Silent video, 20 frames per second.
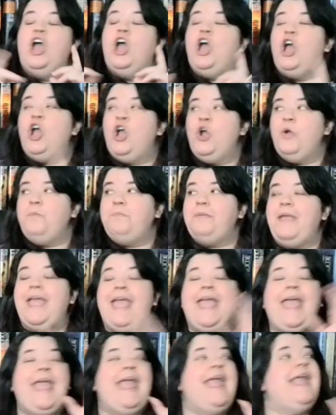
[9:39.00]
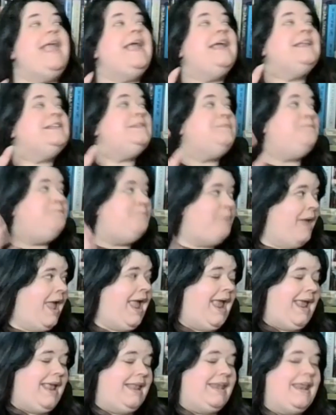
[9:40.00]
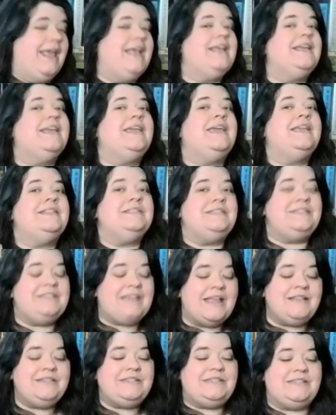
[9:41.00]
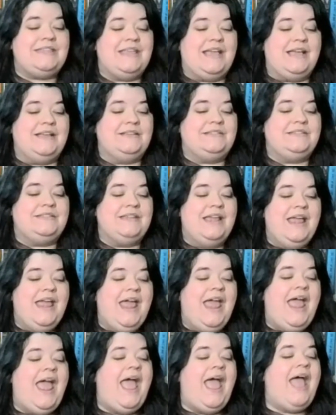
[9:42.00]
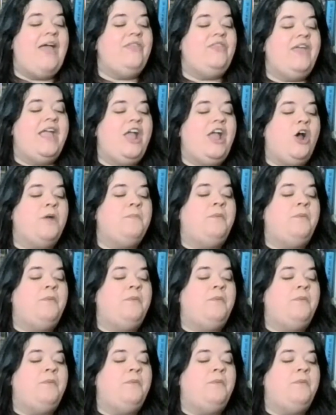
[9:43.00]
Hope and Bane can sense this, and they are